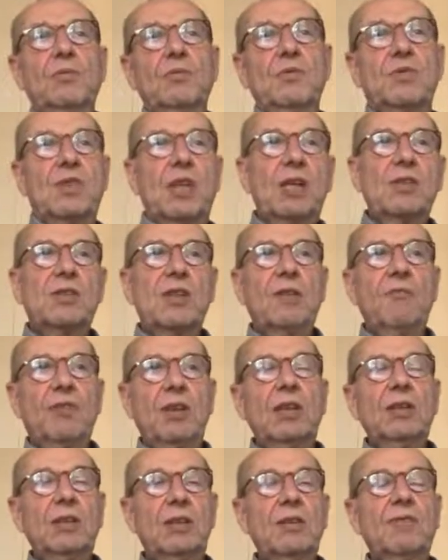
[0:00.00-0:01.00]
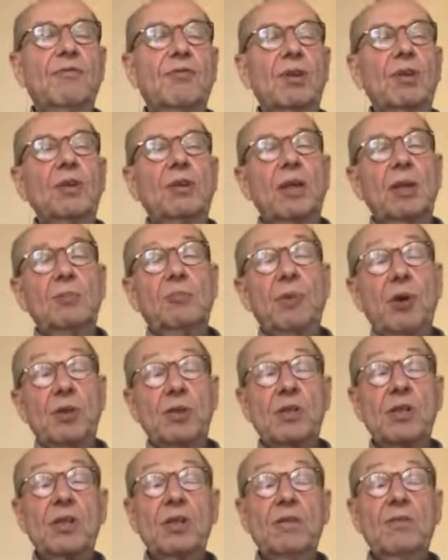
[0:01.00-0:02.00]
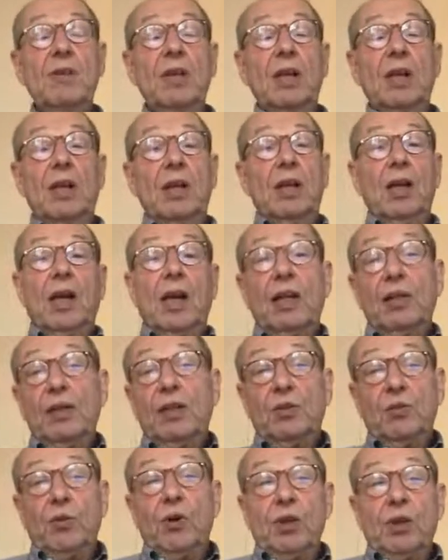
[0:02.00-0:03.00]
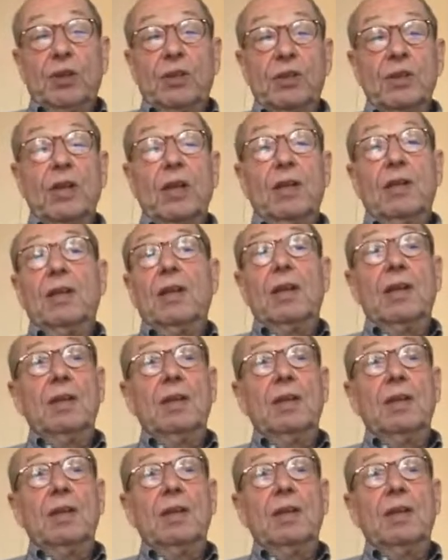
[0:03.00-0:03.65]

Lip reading: say something different and positive, and it worked. And